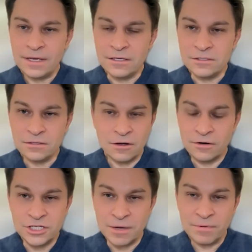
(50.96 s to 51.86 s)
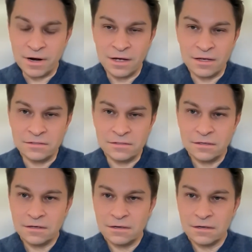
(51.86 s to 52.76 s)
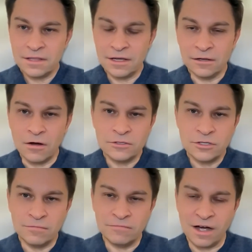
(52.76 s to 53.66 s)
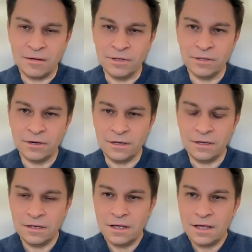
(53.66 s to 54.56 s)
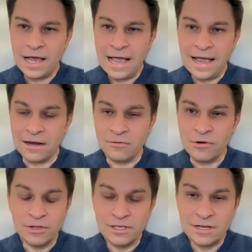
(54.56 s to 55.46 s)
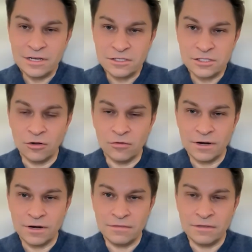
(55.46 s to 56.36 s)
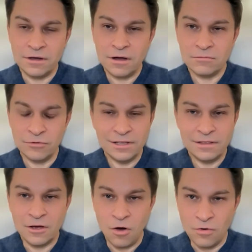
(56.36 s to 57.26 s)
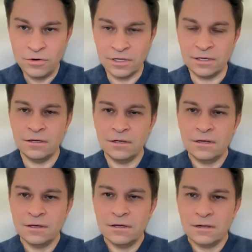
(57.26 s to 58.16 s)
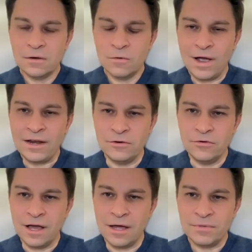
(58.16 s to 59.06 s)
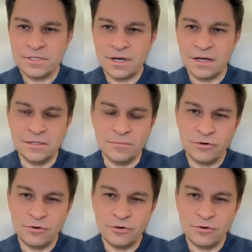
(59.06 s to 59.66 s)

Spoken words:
is going to jeopardize their long-term viability. And we really need to solve it. And the only way to do that, besides